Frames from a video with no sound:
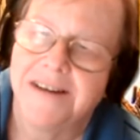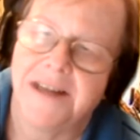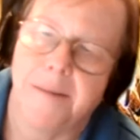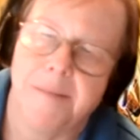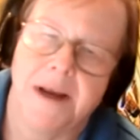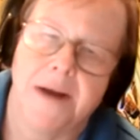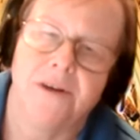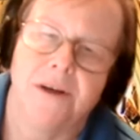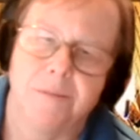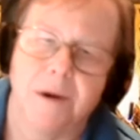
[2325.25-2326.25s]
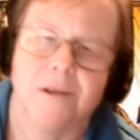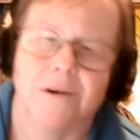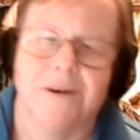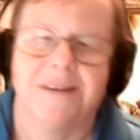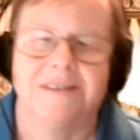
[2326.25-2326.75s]
named after your
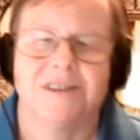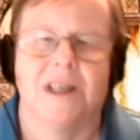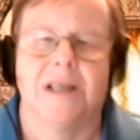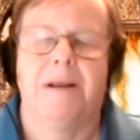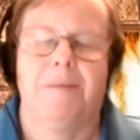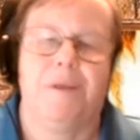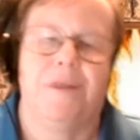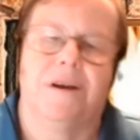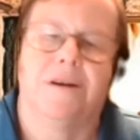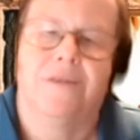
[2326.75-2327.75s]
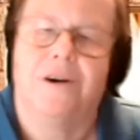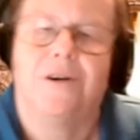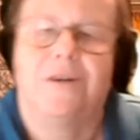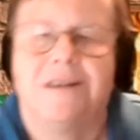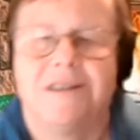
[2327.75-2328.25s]
mother, and so that made me think of
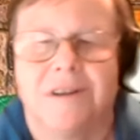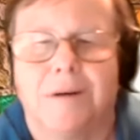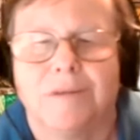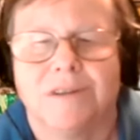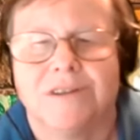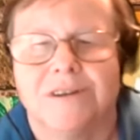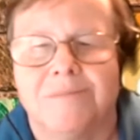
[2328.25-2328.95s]
her, and so that was